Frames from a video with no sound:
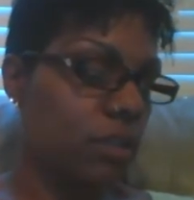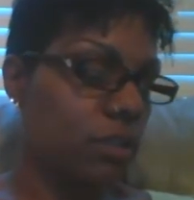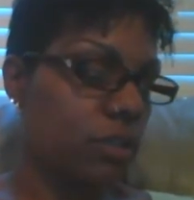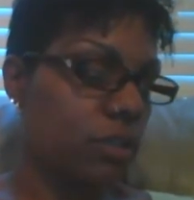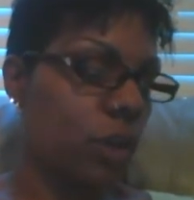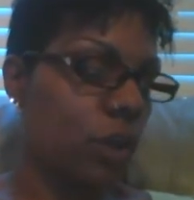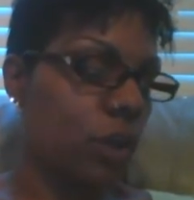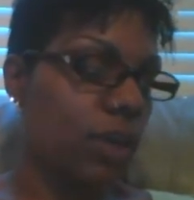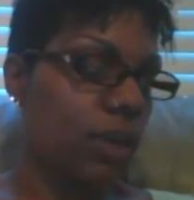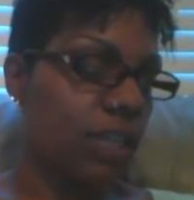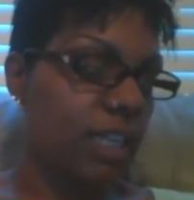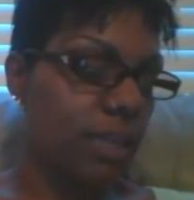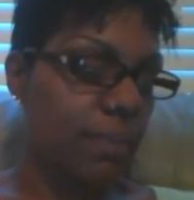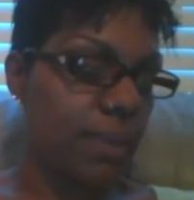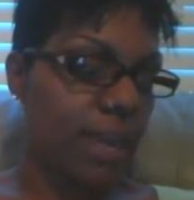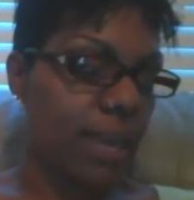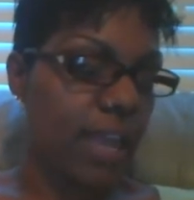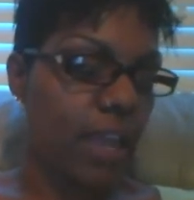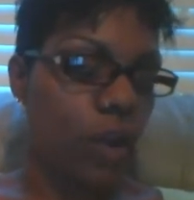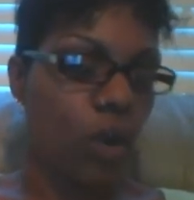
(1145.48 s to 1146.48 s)

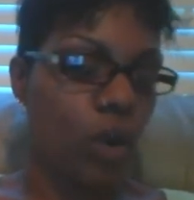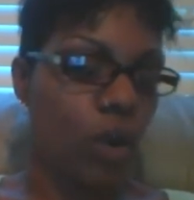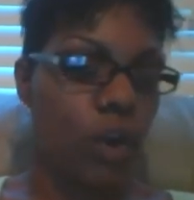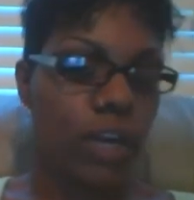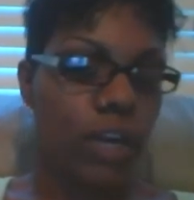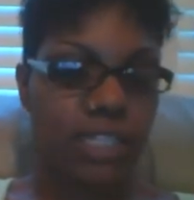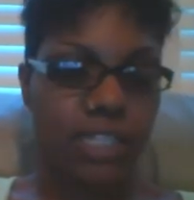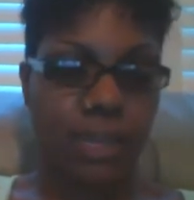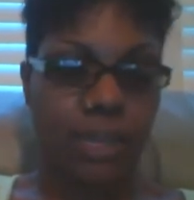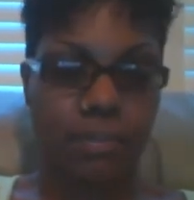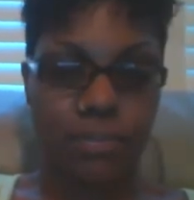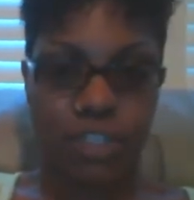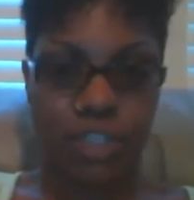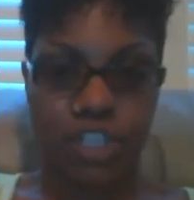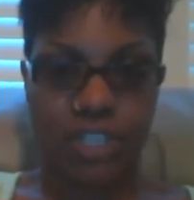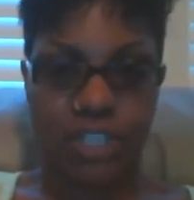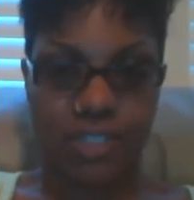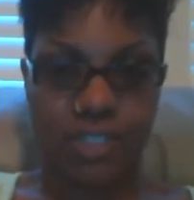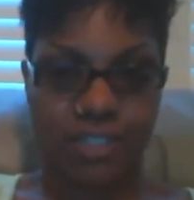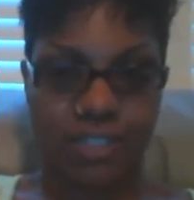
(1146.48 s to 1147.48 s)
eliminate on
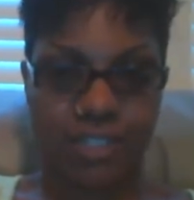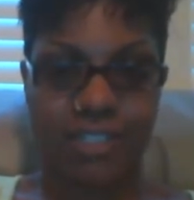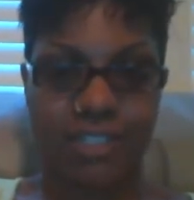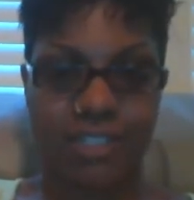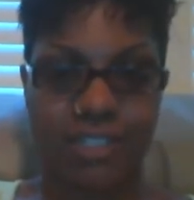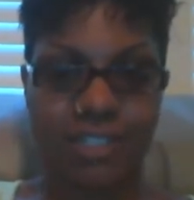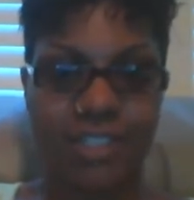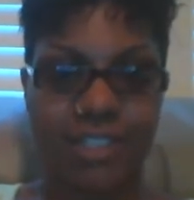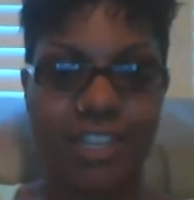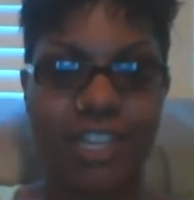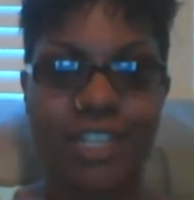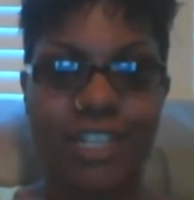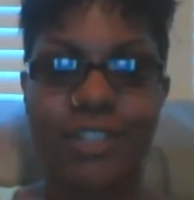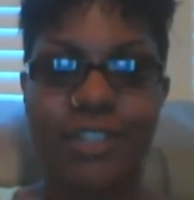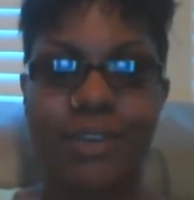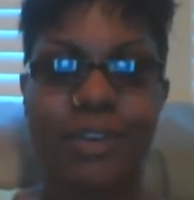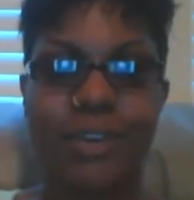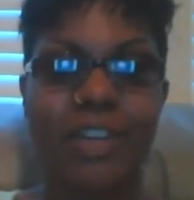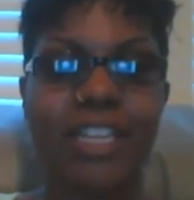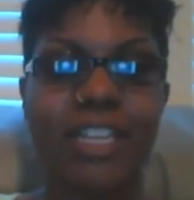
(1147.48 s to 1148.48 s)
assumptions.
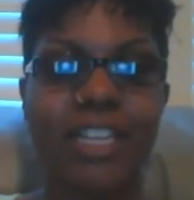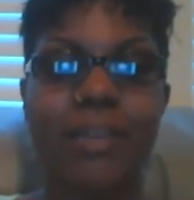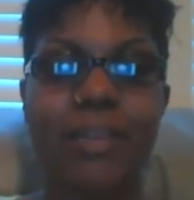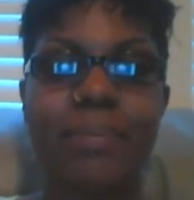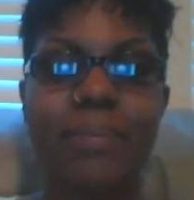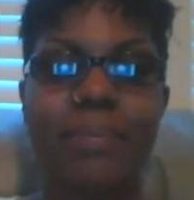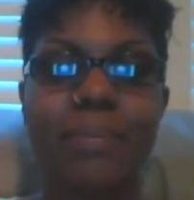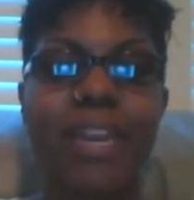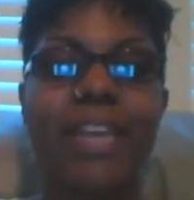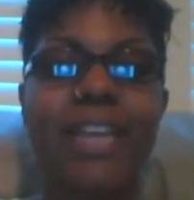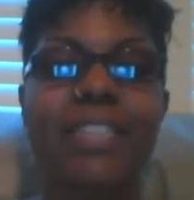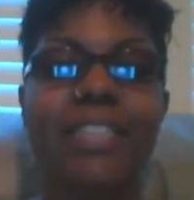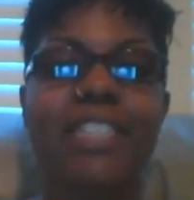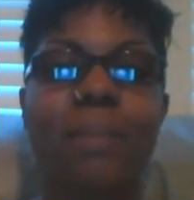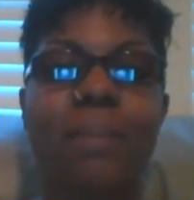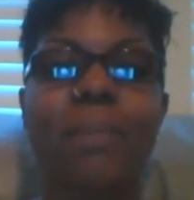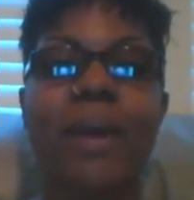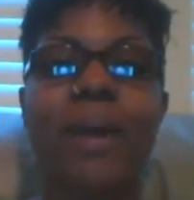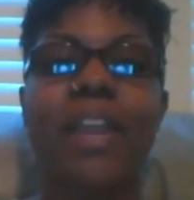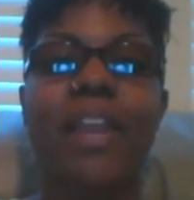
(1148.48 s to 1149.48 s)
Don't eliminate
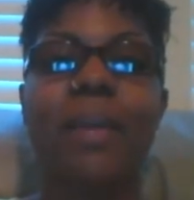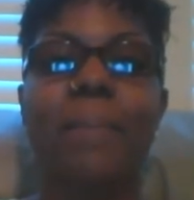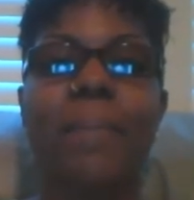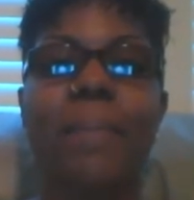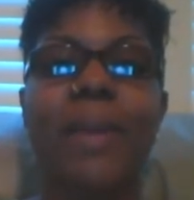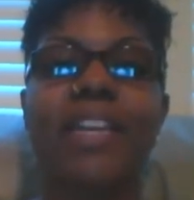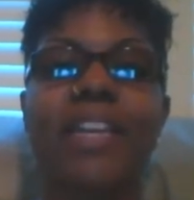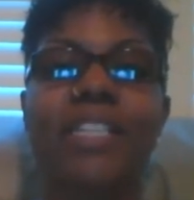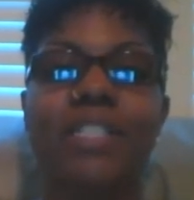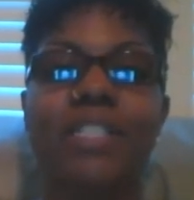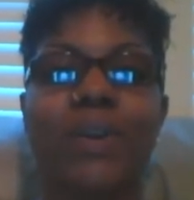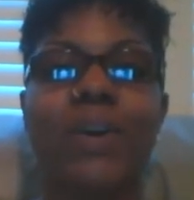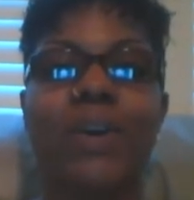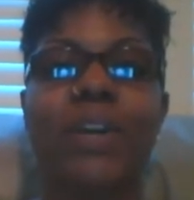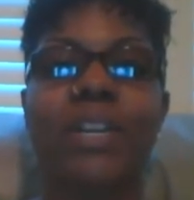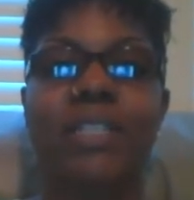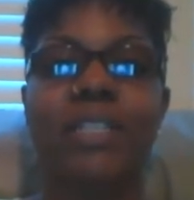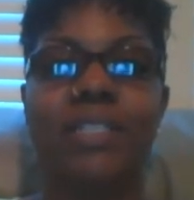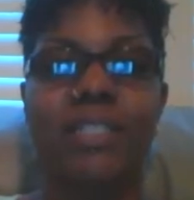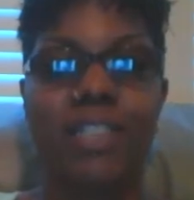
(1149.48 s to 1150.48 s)
somebody based
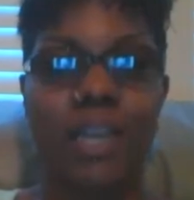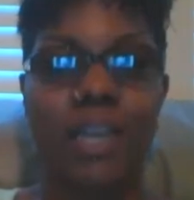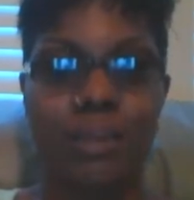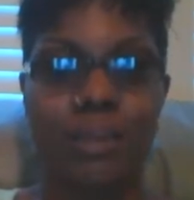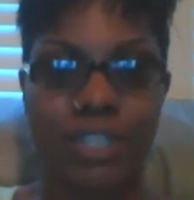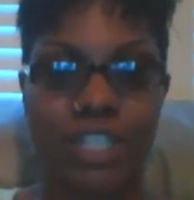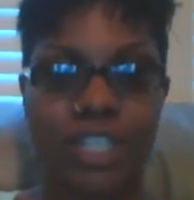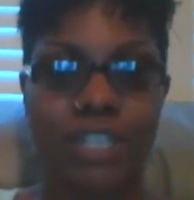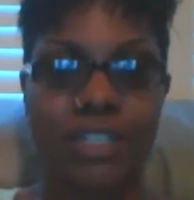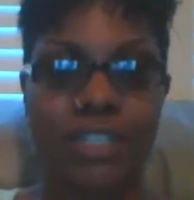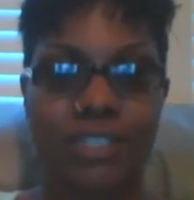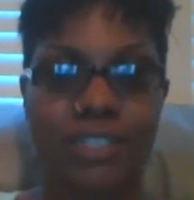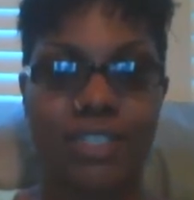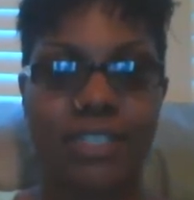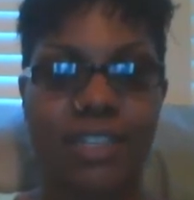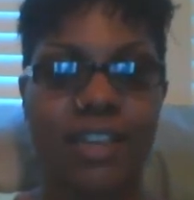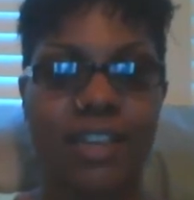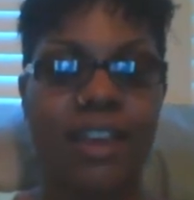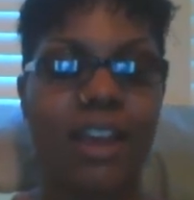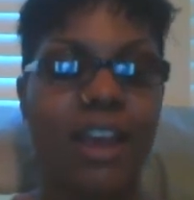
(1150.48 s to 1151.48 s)
on
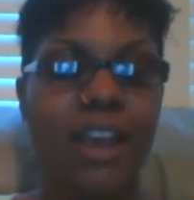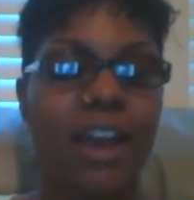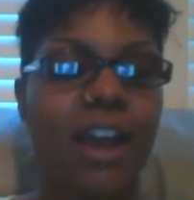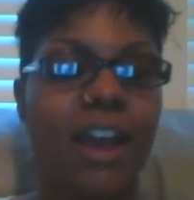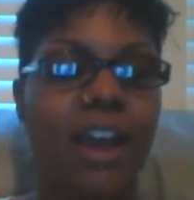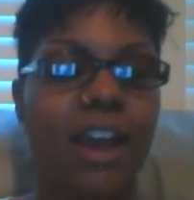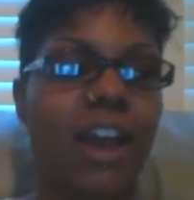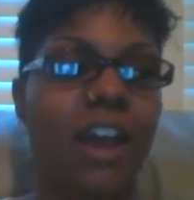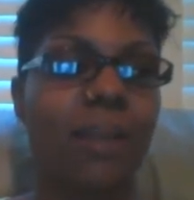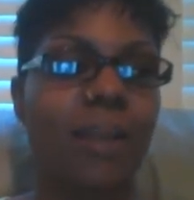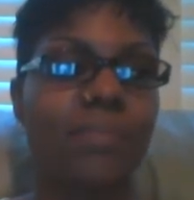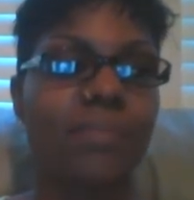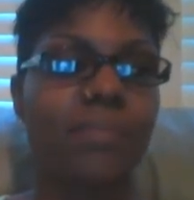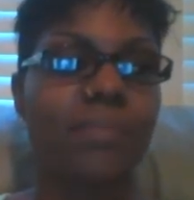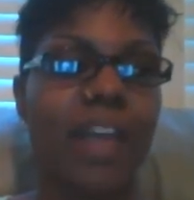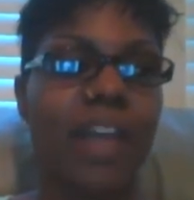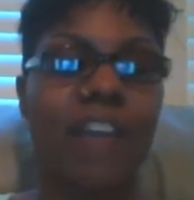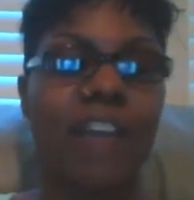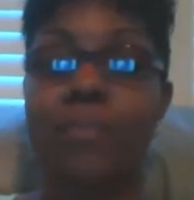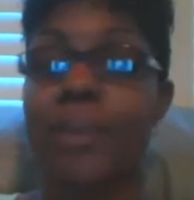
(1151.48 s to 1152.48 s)
assumptions.
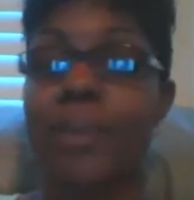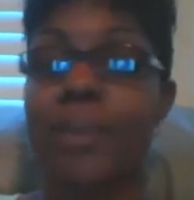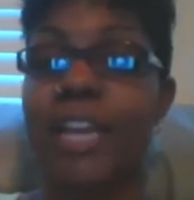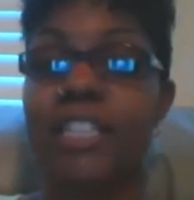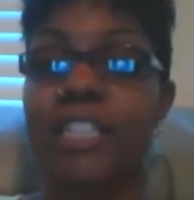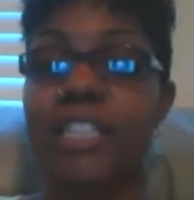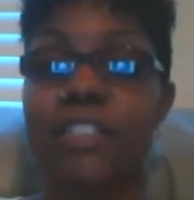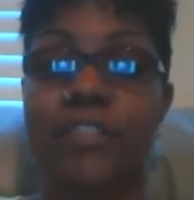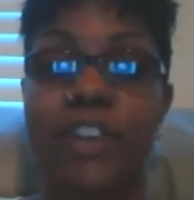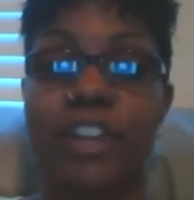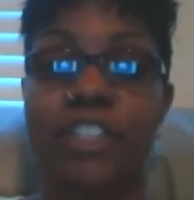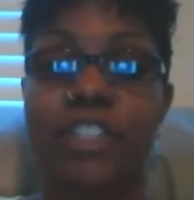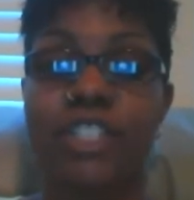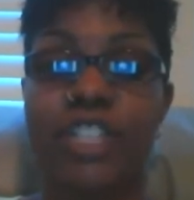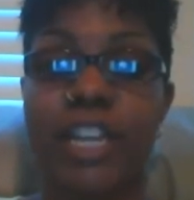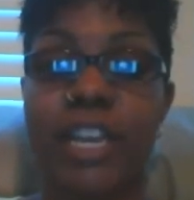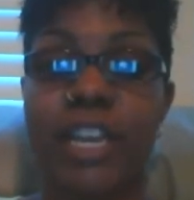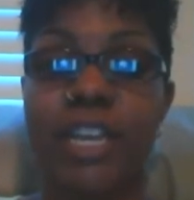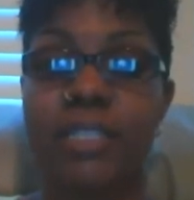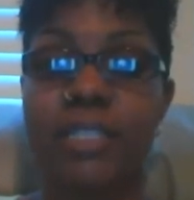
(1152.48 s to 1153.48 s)
Everybody has a fair
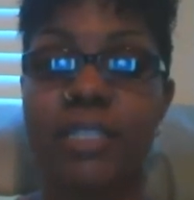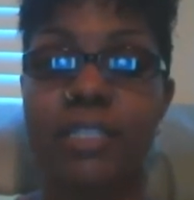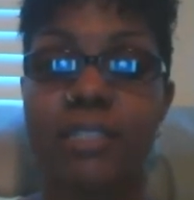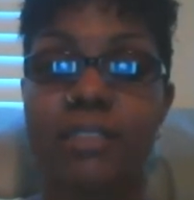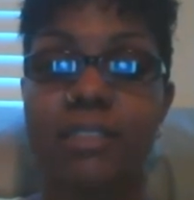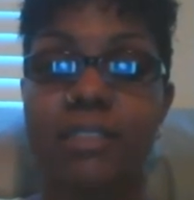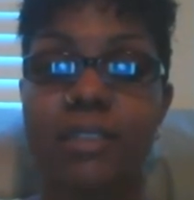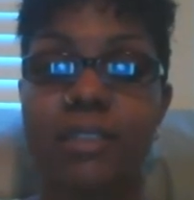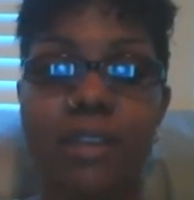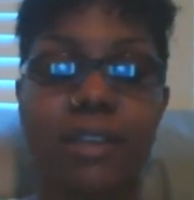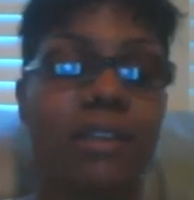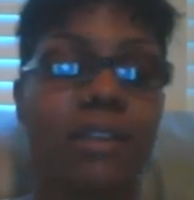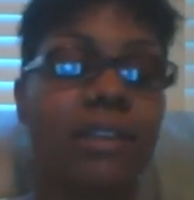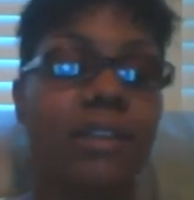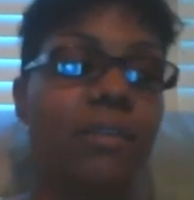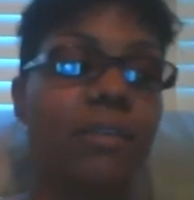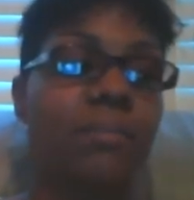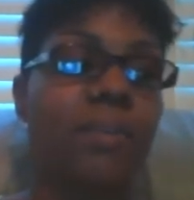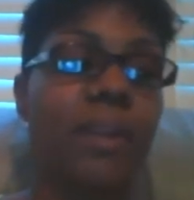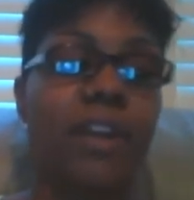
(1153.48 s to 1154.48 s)
chance,
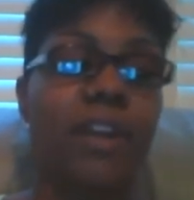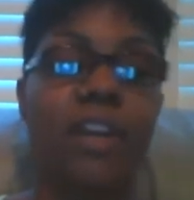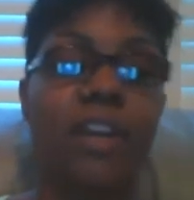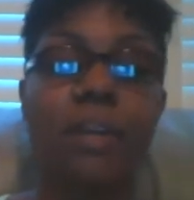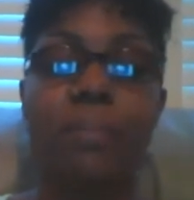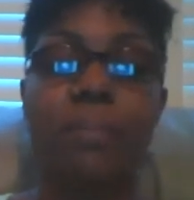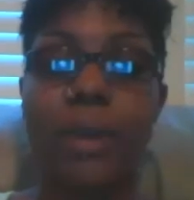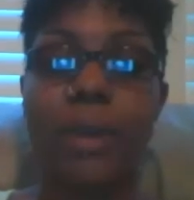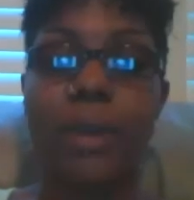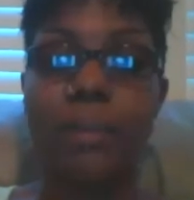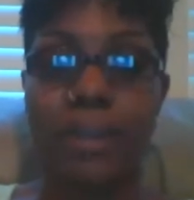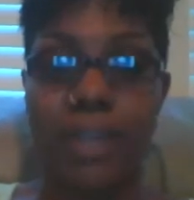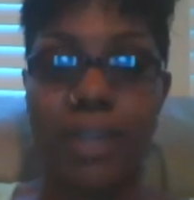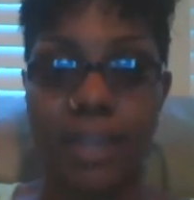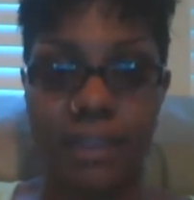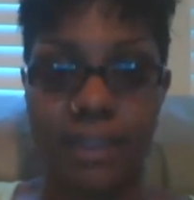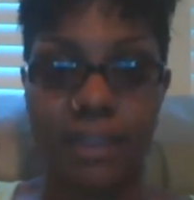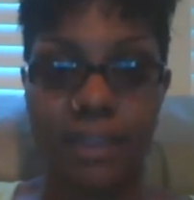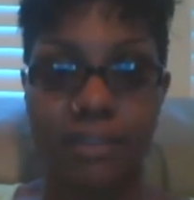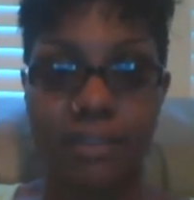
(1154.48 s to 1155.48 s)
period, point blank.